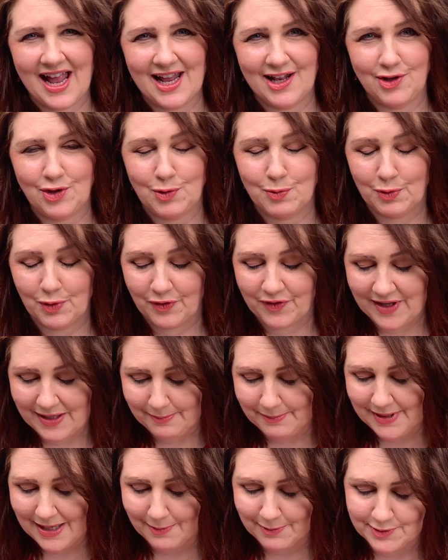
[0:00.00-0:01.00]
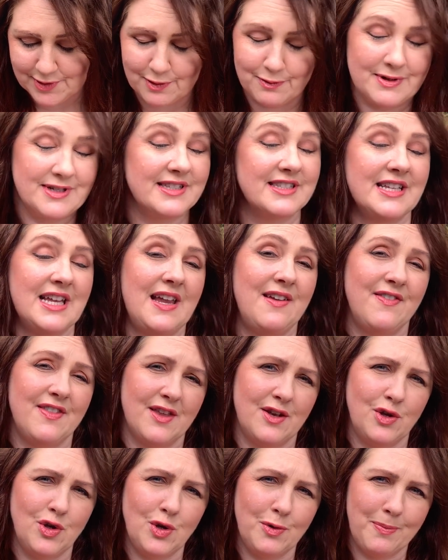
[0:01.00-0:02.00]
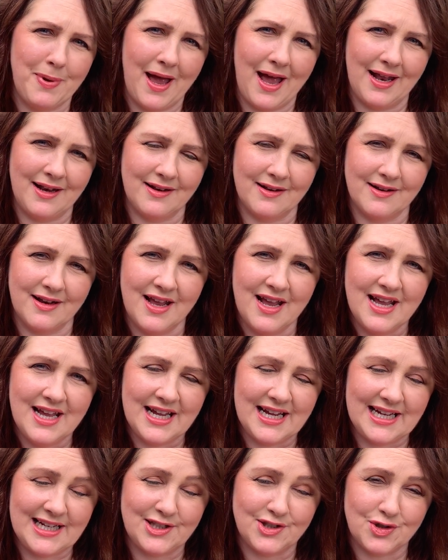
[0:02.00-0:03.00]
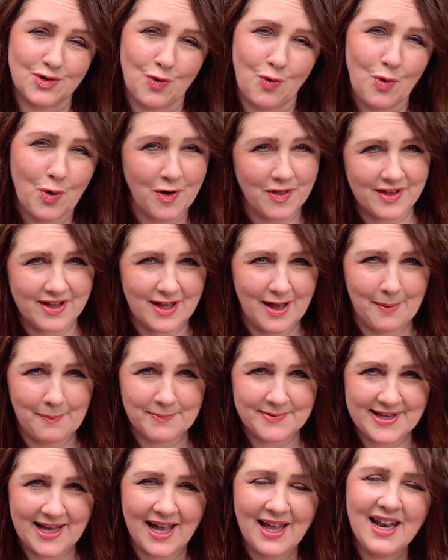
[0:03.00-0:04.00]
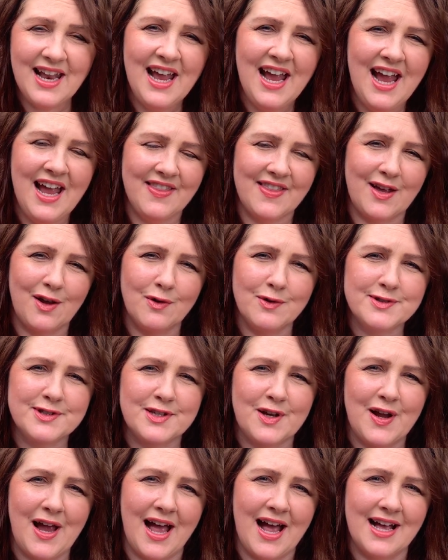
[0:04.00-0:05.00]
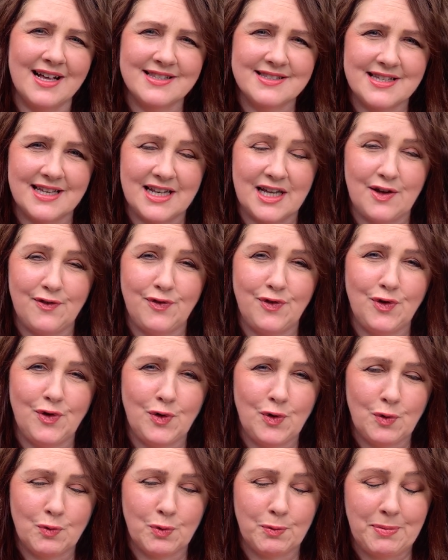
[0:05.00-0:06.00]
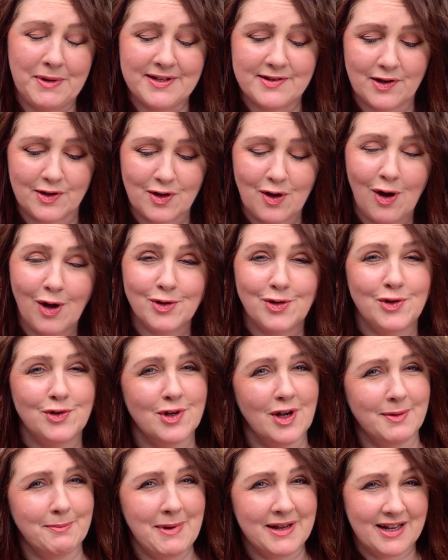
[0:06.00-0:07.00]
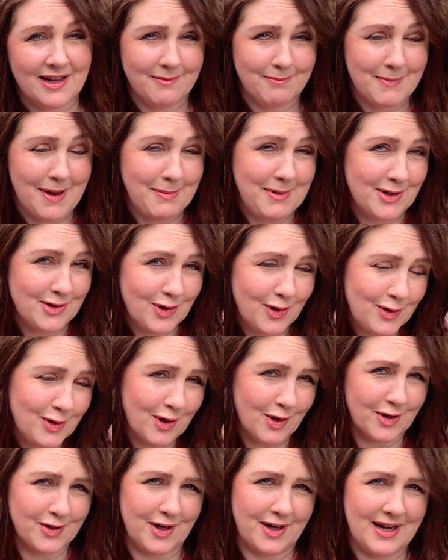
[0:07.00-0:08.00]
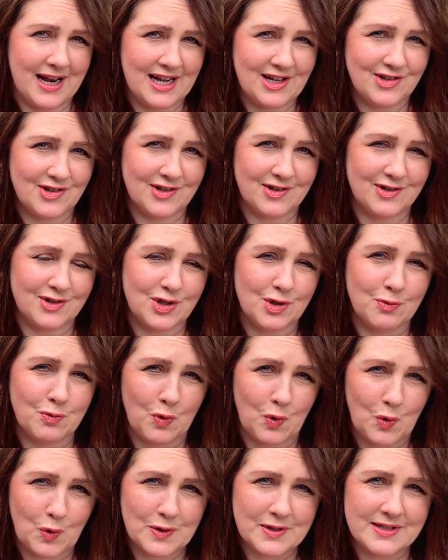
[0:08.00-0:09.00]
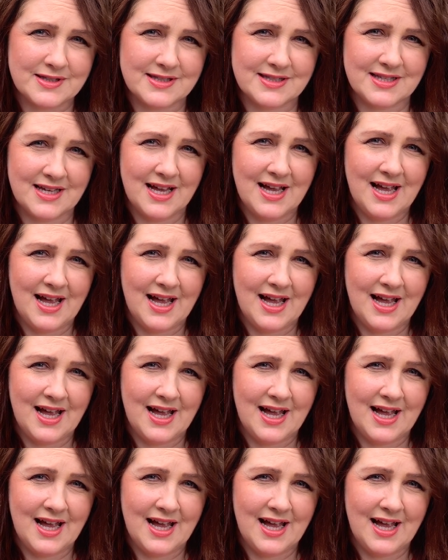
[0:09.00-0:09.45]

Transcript: and you will then be able to receive the new pattern each quarter that comes out. They also ask that if you would be so kind to make maybe a $2 donation towards